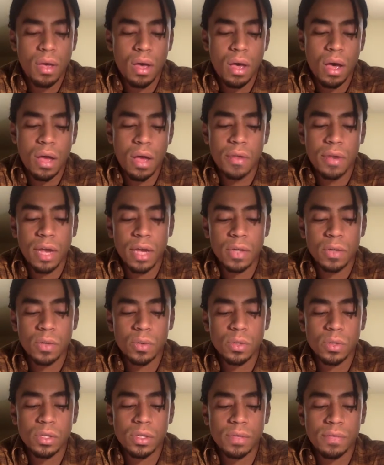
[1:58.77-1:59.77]
The next
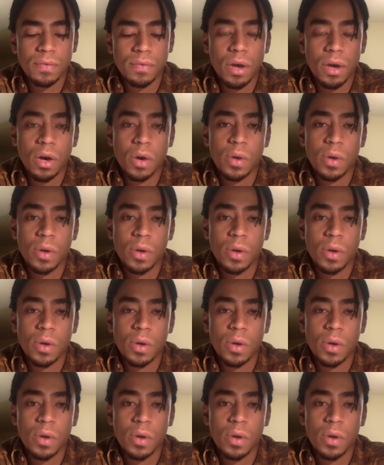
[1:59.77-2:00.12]
one was the VART